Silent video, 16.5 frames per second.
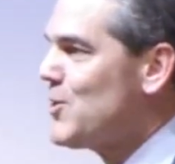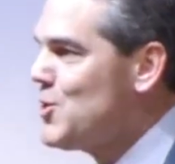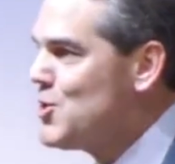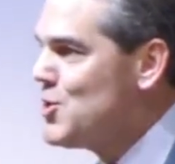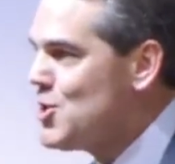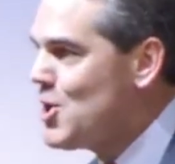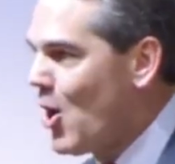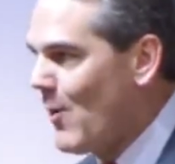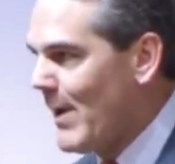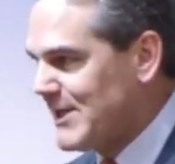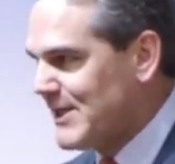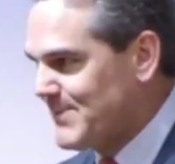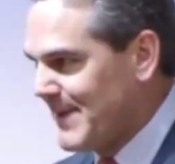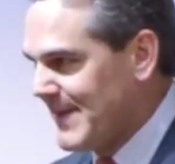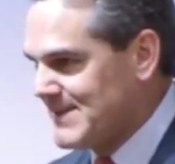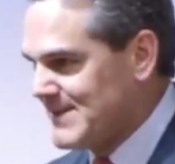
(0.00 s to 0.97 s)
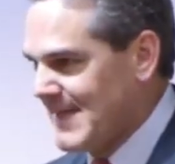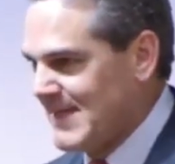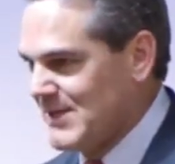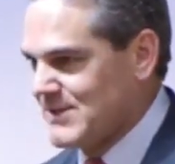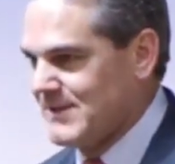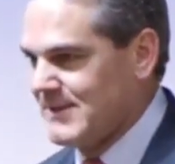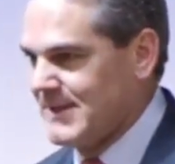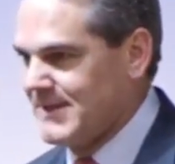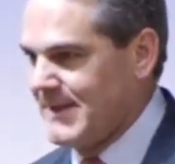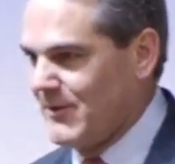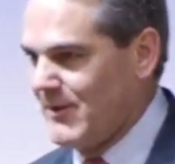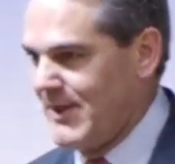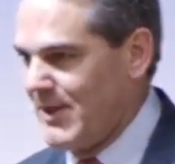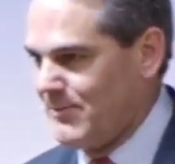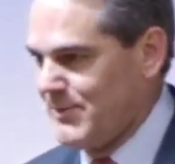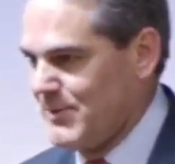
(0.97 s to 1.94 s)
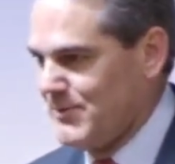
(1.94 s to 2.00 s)
with no expectation
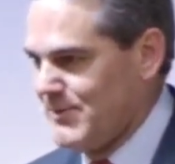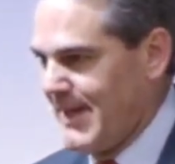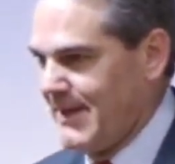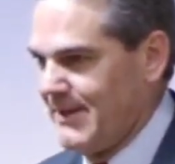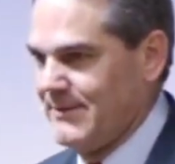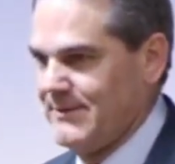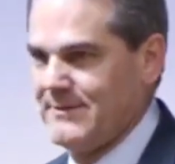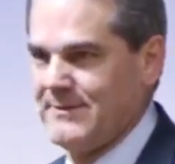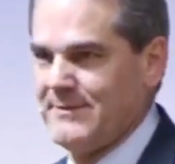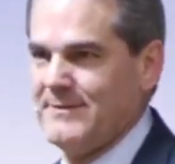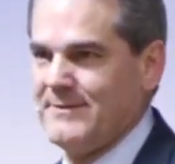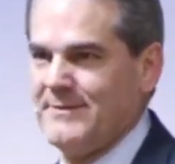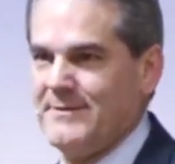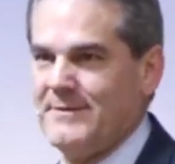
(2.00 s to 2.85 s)
that they'll help you now.